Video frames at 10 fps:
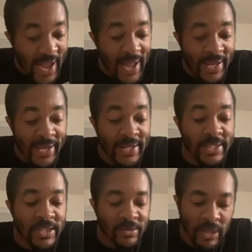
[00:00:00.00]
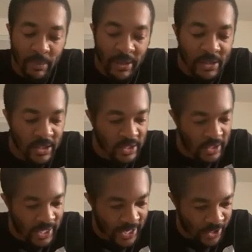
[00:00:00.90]
It is screaming just
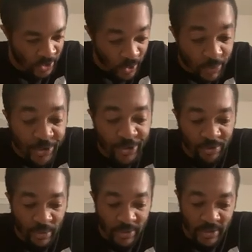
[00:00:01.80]
like you would be screaming